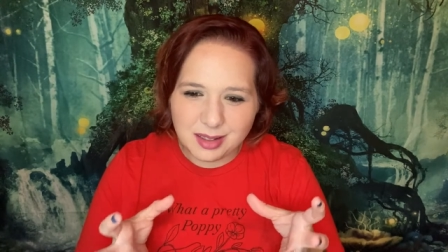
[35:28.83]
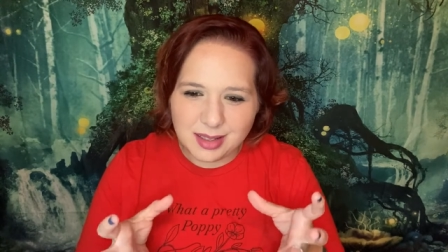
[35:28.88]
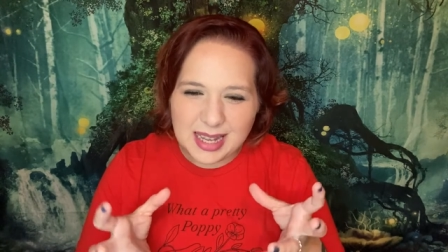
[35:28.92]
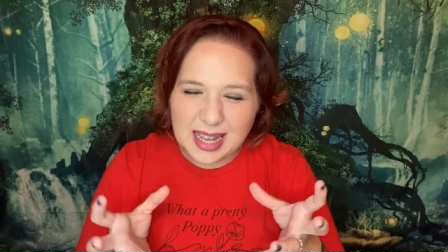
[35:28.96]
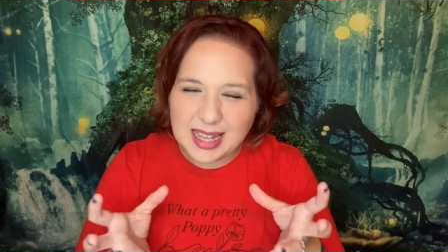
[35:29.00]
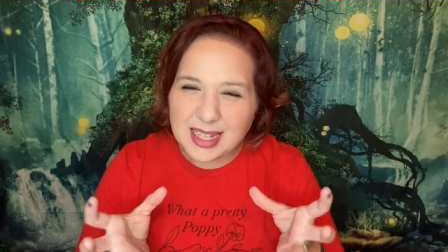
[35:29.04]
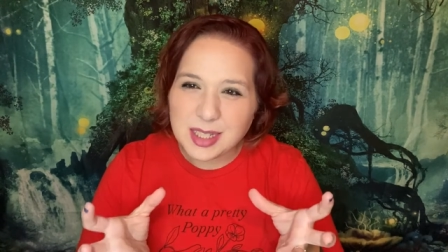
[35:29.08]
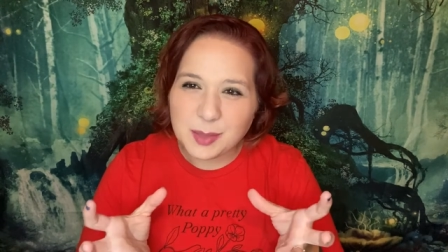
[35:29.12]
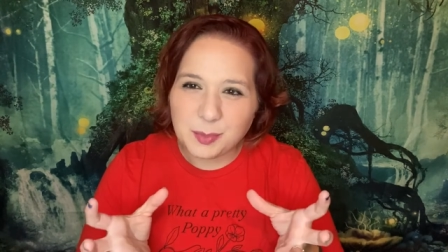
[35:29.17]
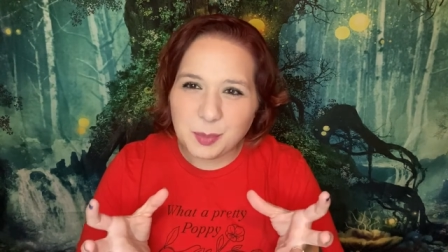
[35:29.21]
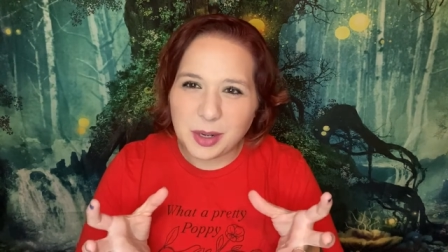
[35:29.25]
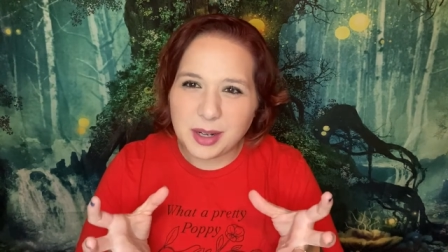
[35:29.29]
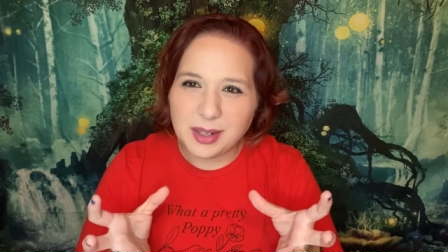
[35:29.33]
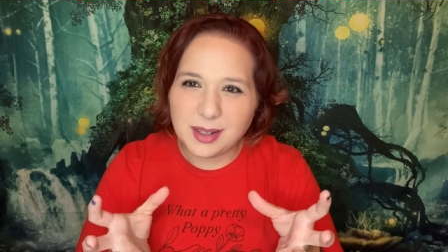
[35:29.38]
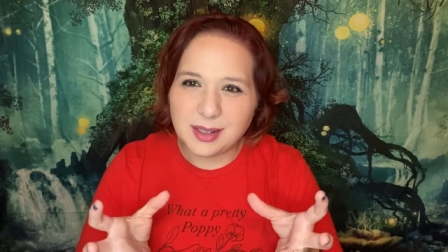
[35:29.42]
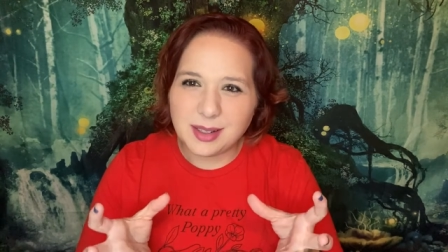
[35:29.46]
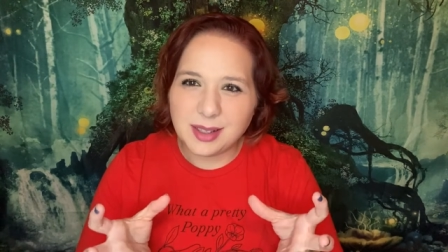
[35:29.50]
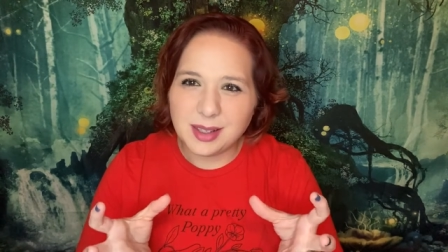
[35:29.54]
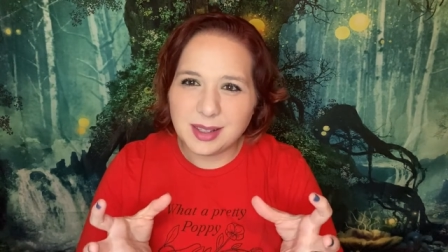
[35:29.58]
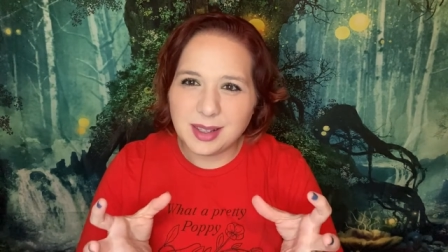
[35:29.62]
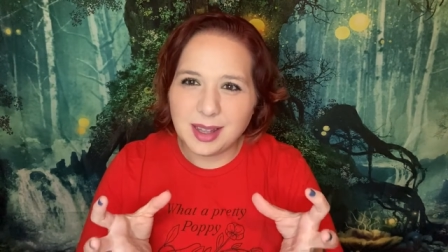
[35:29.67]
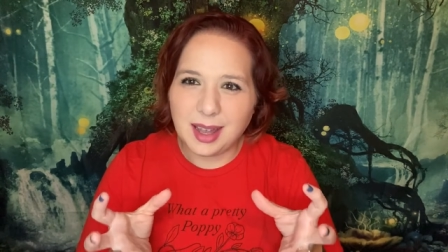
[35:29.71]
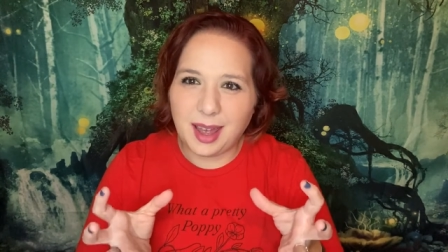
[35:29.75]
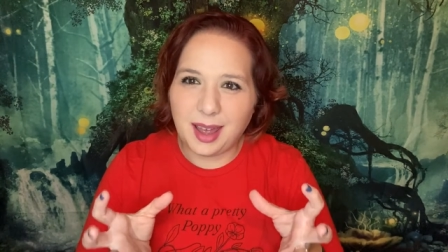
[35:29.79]
desperate
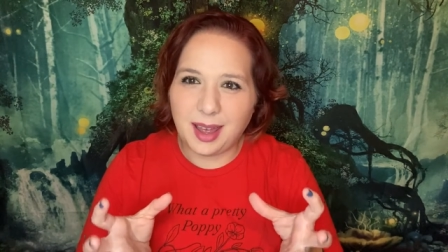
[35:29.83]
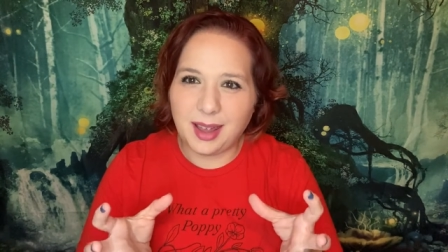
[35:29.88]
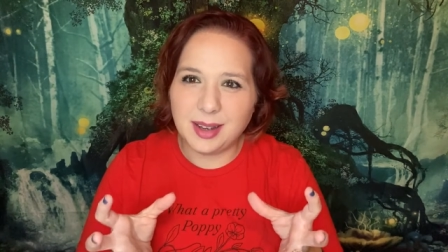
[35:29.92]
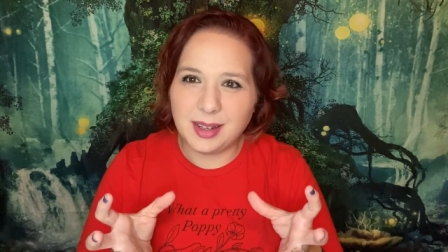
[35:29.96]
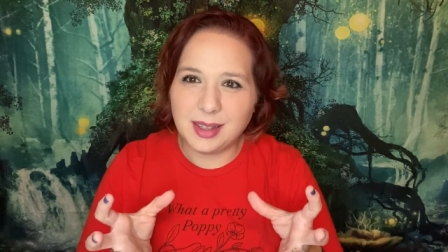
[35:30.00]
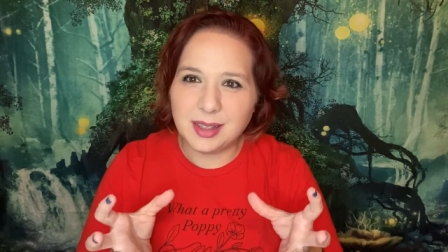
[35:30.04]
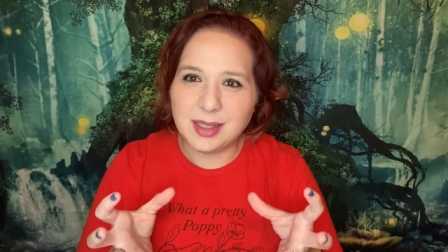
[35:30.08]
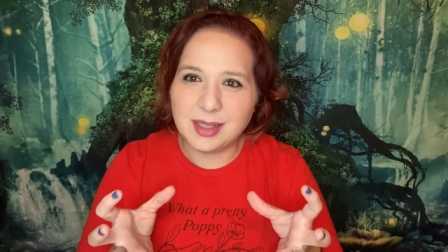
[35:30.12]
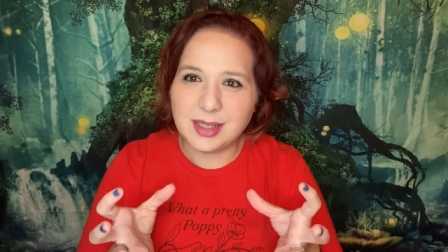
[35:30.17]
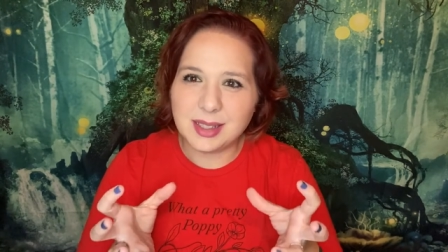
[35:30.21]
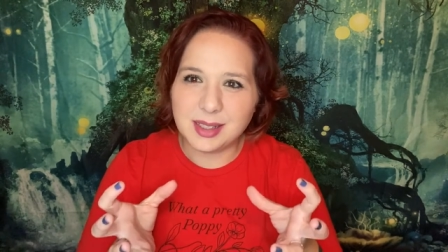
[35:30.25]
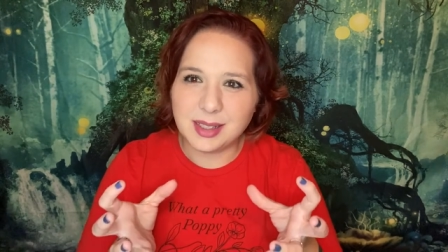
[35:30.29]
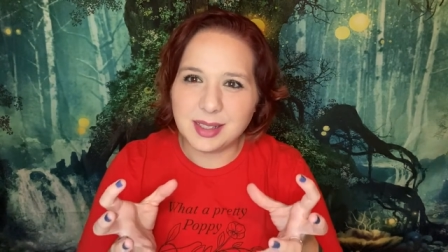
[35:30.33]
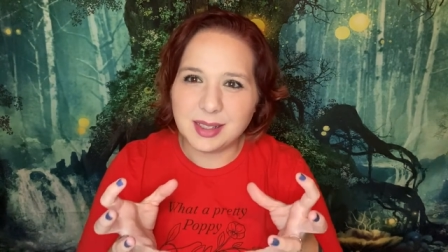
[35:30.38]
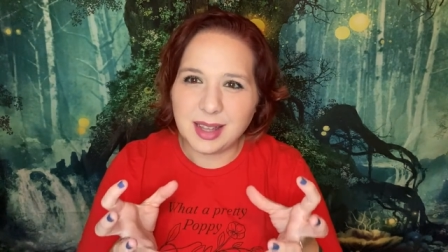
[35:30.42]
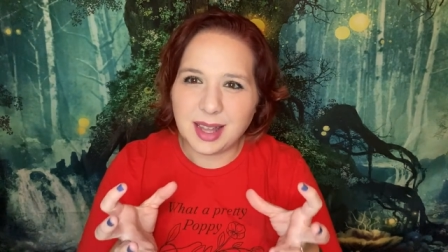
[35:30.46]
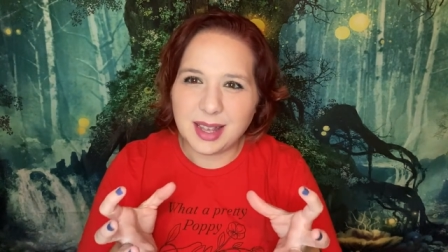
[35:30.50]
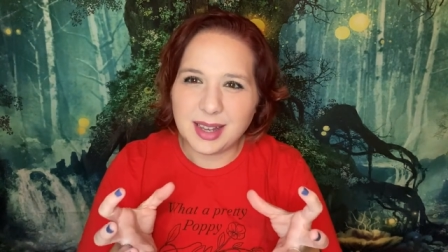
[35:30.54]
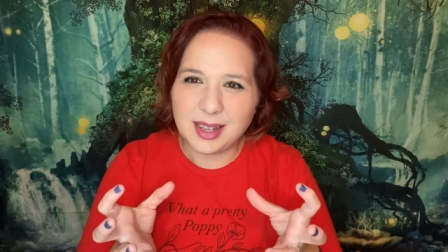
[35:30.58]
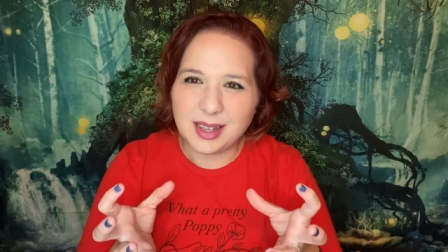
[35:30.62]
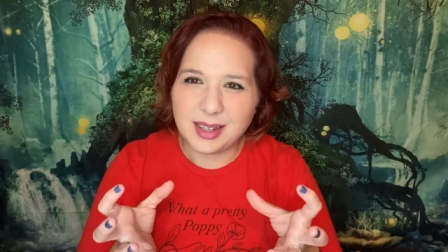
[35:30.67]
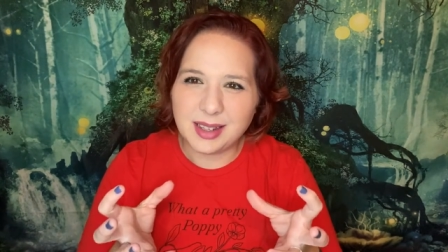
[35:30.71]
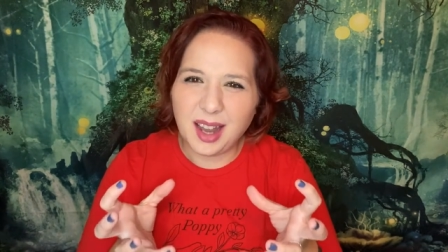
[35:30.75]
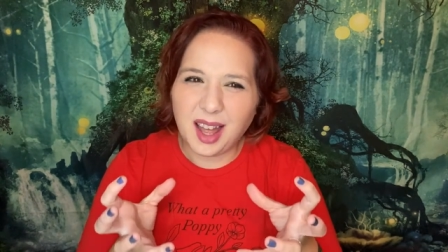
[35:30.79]
and
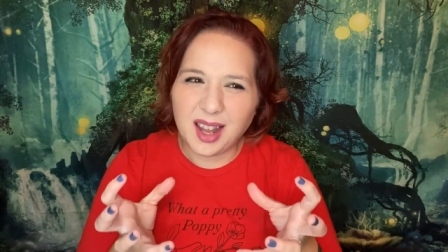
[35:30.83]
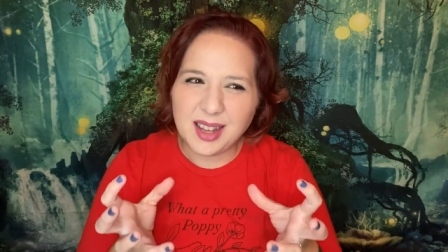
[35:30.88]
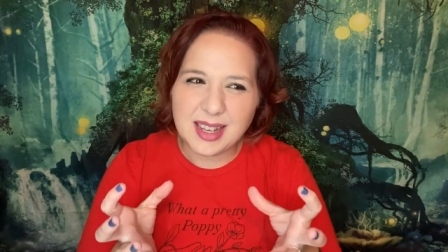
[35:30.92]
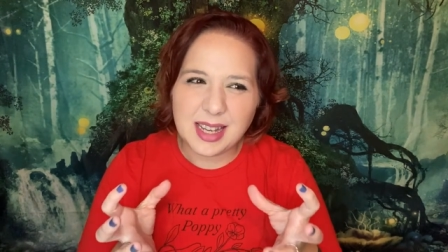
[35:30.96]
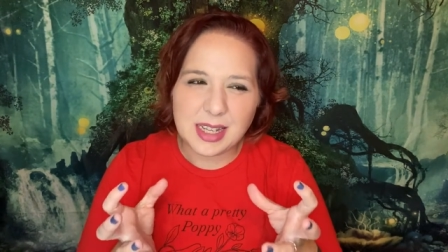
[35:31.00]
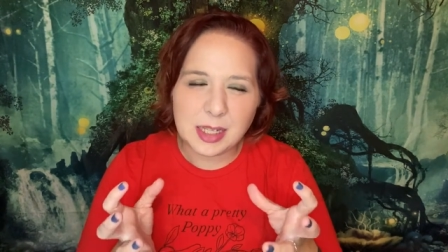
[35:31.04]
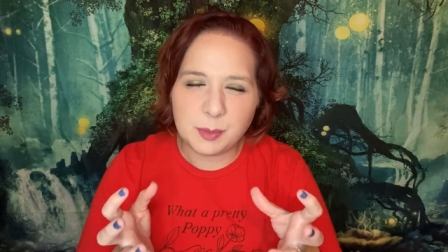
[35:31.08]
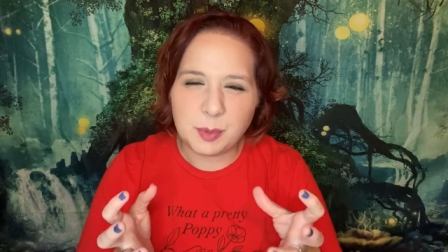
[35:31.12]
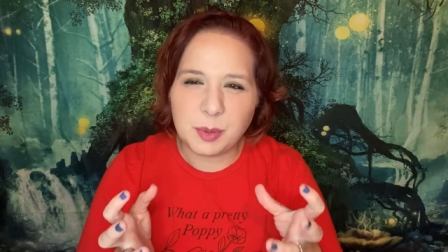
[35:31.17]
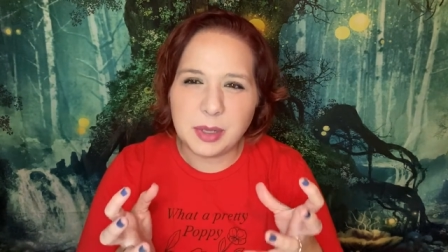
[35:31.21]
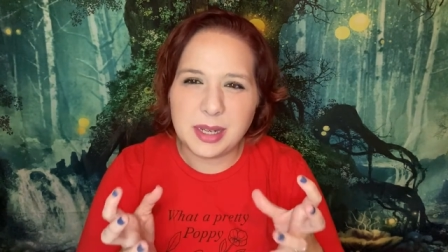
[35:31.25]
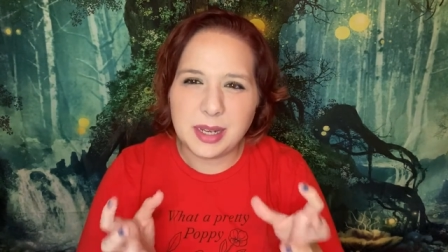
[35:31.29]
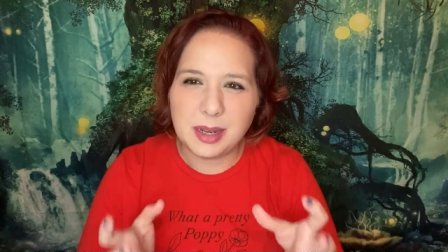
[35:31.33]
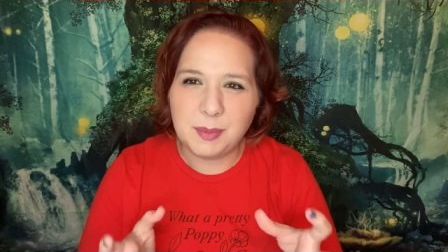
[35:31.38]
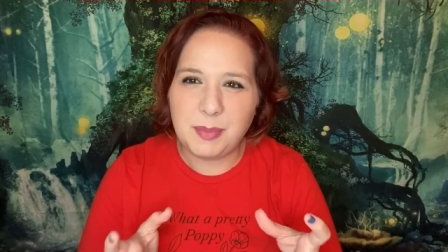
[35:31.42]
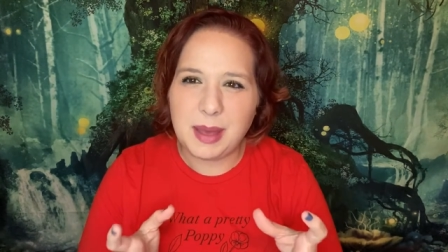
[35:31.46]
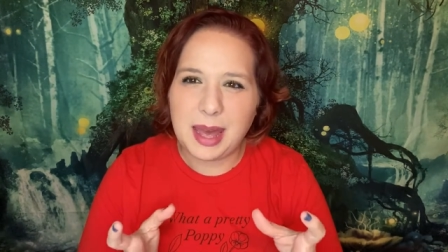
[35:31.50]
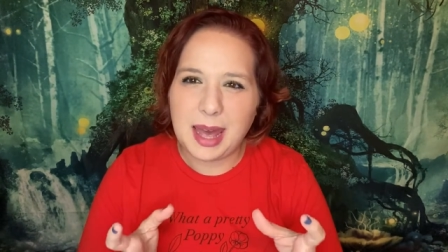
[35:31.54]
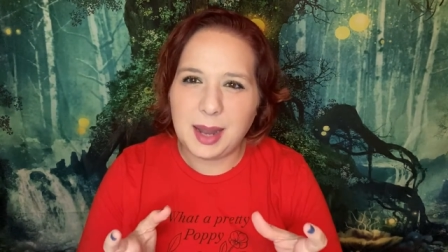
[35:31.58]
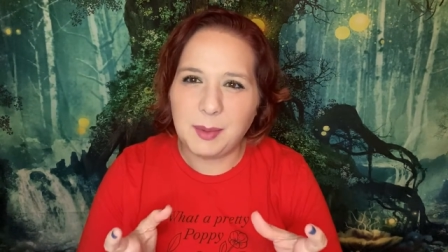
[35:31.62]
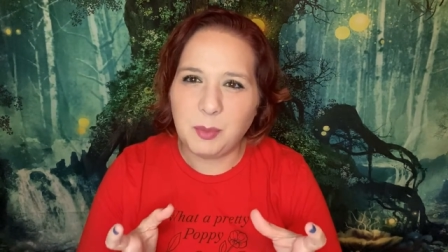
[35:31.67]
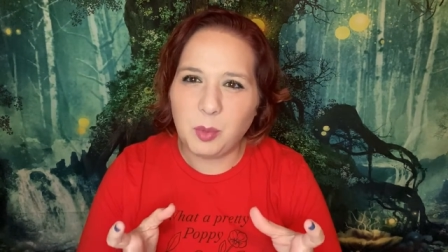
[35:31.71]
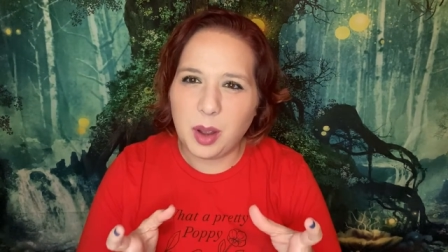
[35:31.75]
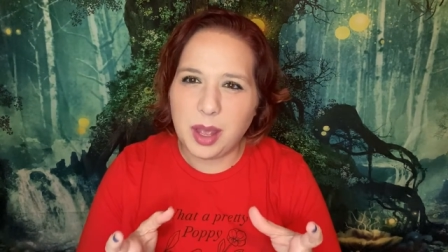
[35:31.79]
like, not desperate in a
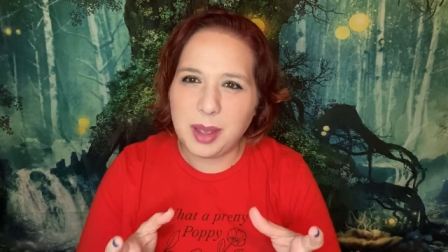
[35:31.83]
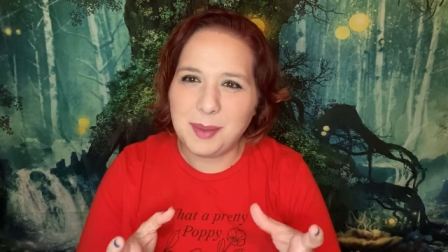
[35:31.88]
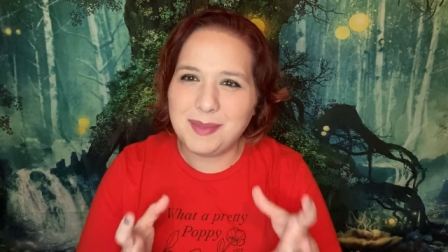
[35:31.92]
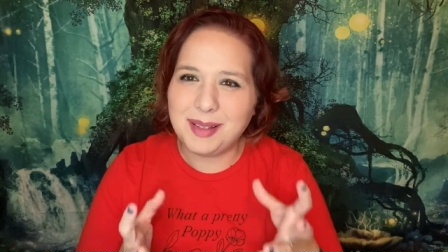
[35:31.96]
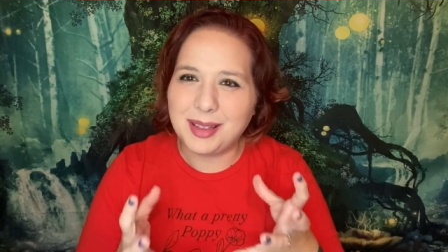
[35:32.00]
bad way,